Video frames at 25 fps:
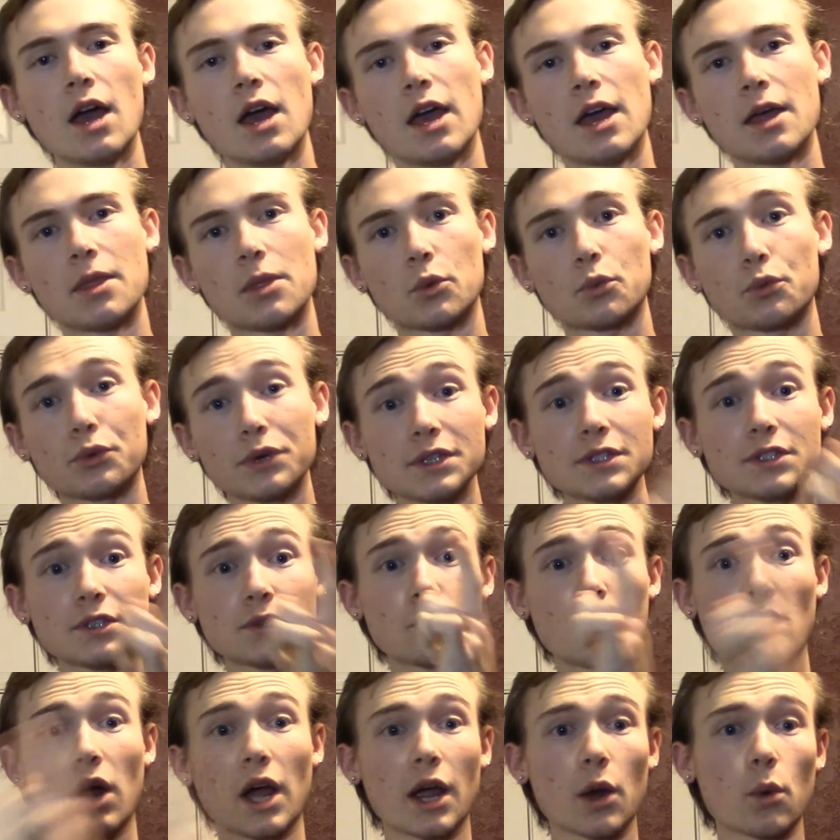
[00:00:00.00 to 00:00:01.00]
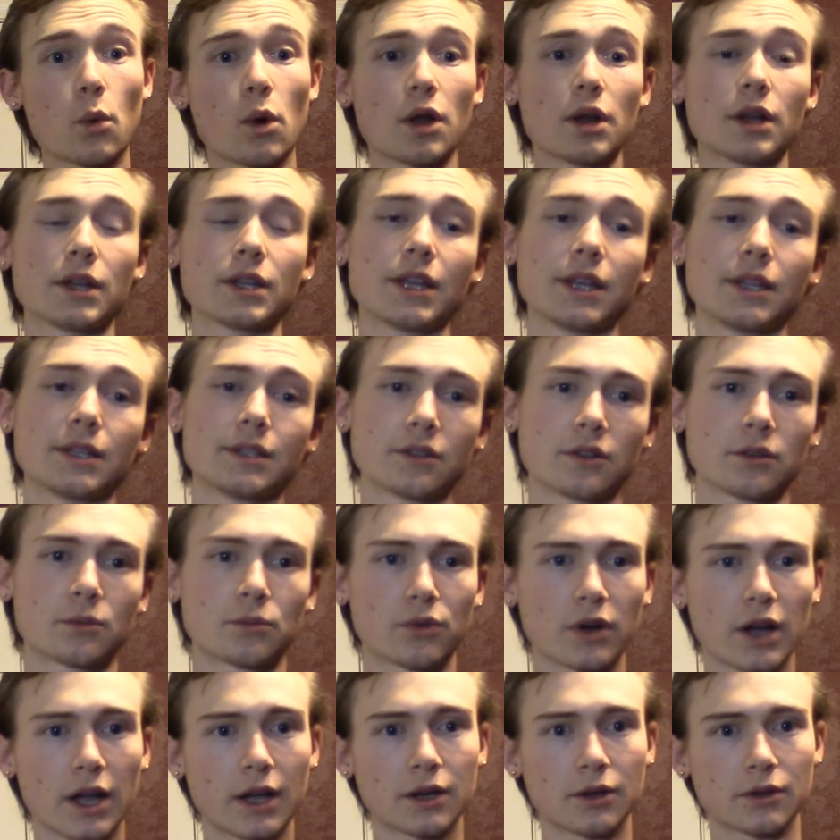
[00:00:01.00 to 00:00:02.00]
And the reason why I wanted to get Dylan
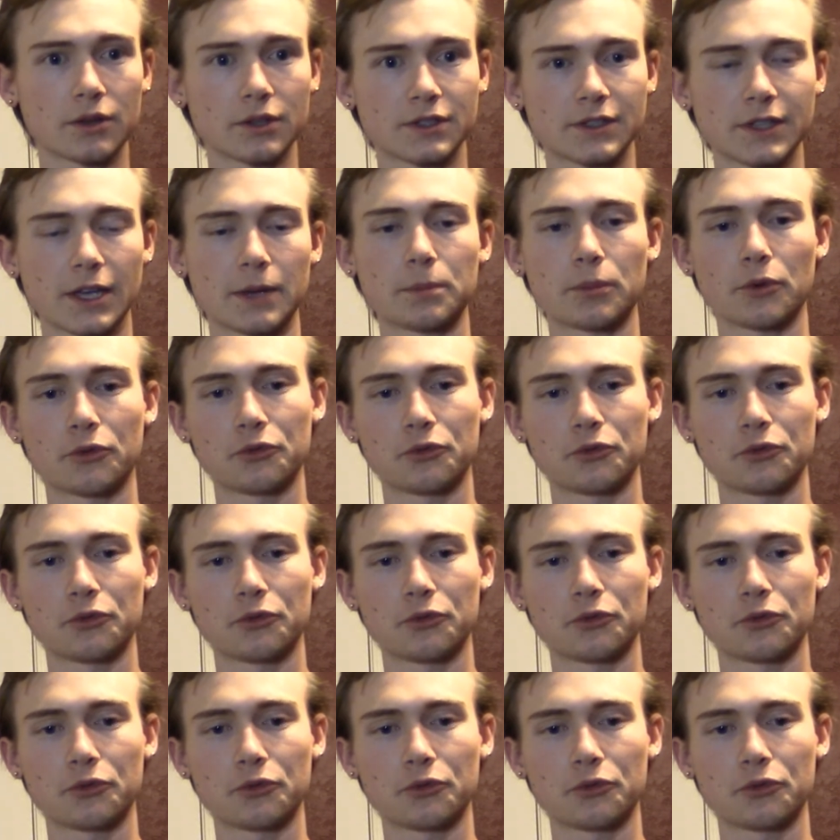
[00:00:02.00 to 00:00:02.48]
Bryan on the site